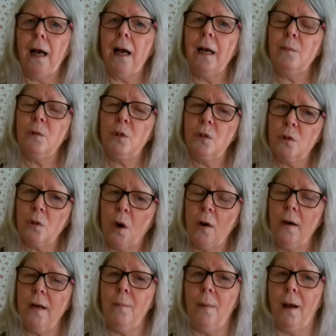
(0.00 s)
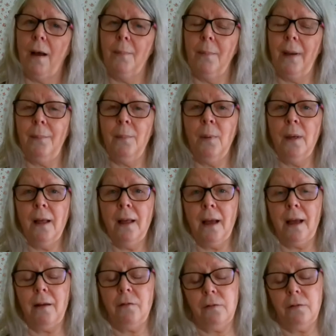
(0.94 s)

I'm sorry, ma'am, I'm, I